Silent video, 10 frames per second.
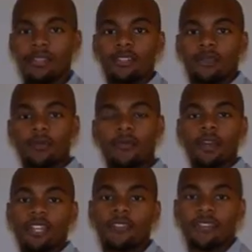So before
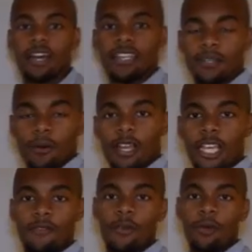I leave you guys, I want to
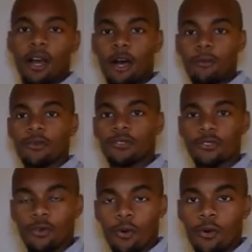give you a couple
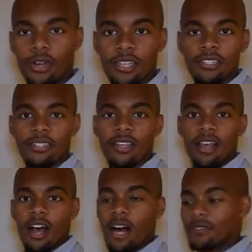stories
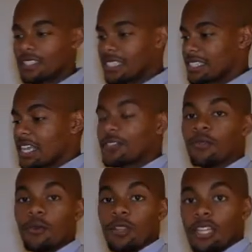of
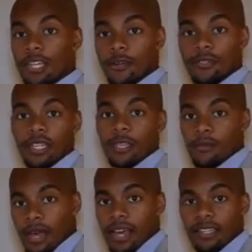successful leaders in the
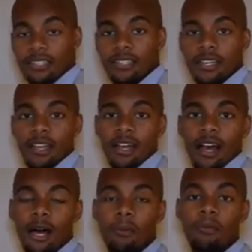past.
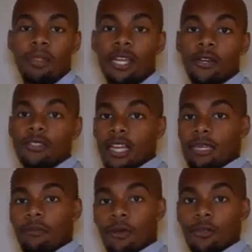Leaders
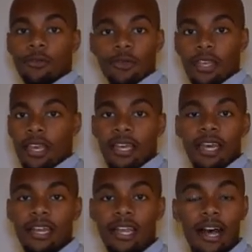like Martin Luther King
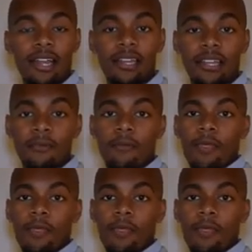and Gandhi.